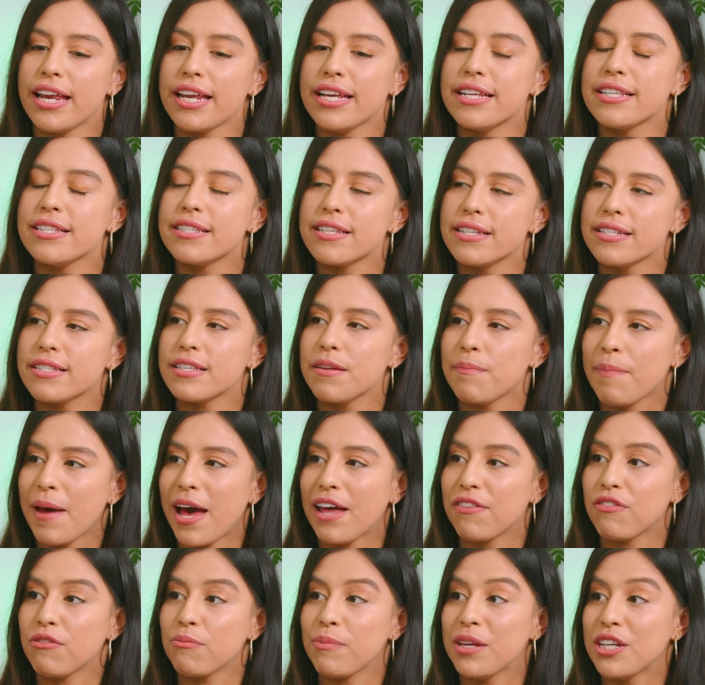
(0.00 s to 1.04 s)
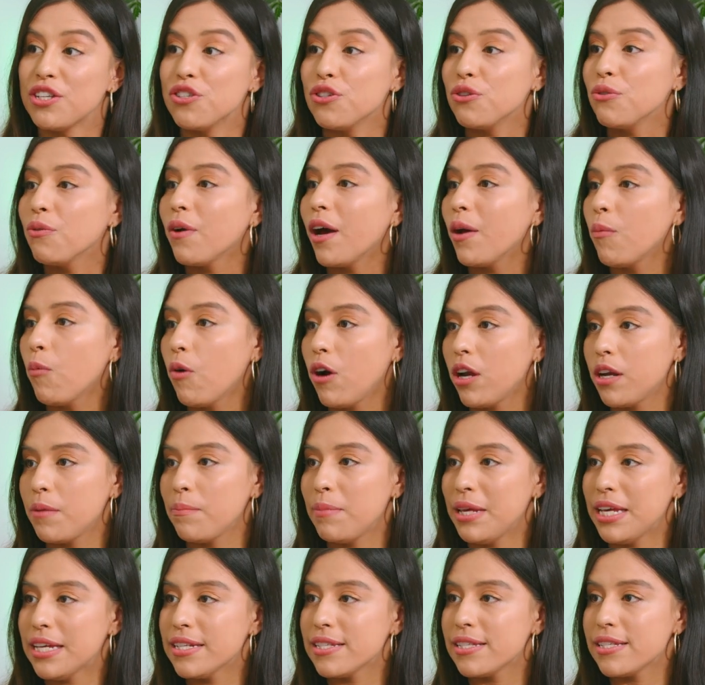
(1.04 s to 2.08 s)
is this the path for me? Do I want to
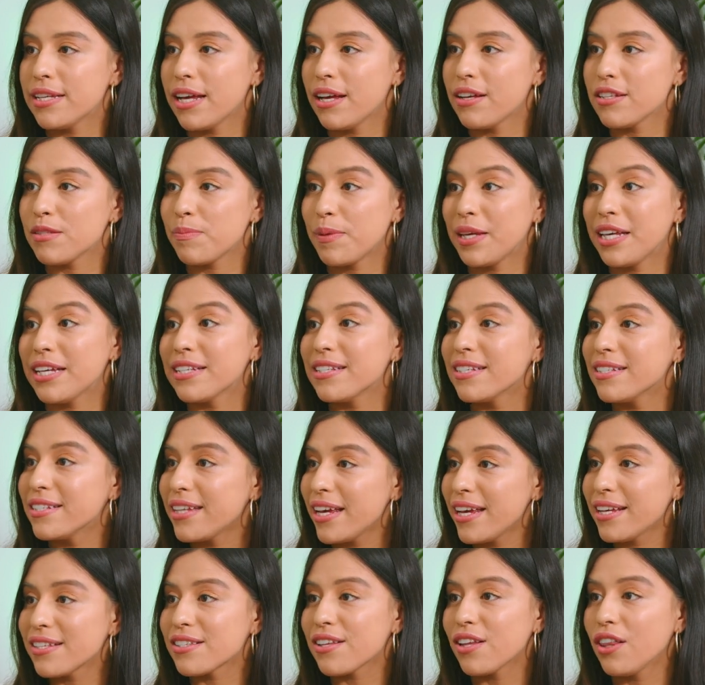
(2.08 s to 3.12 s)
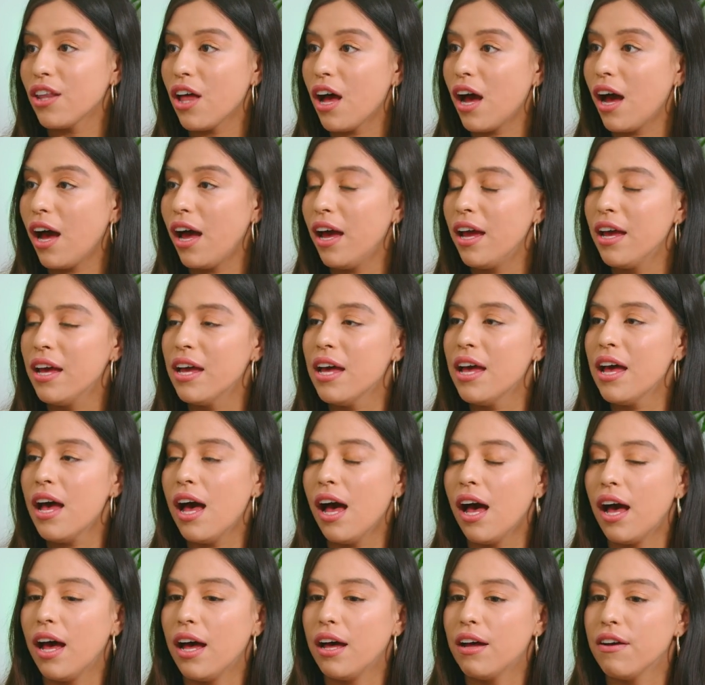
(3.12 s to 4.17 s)
be in sales? Because it takes a lot
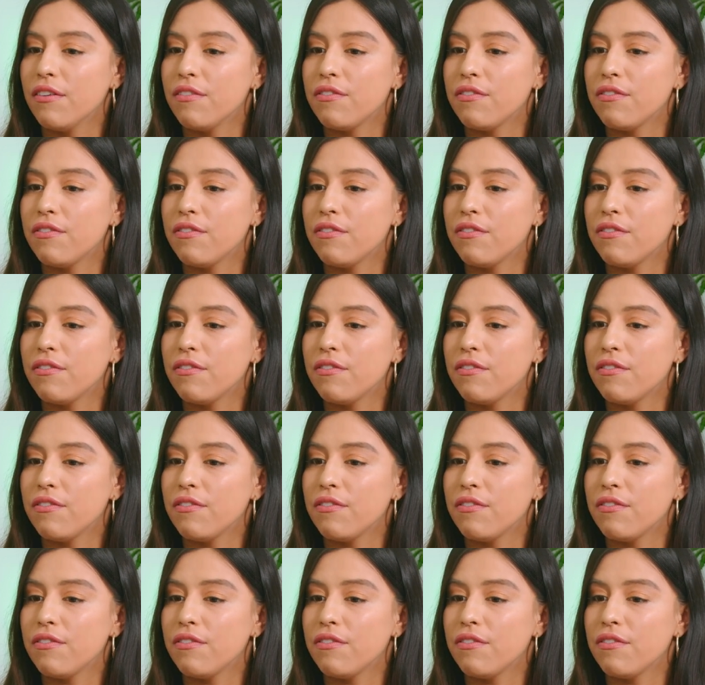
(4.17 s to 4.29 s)
of,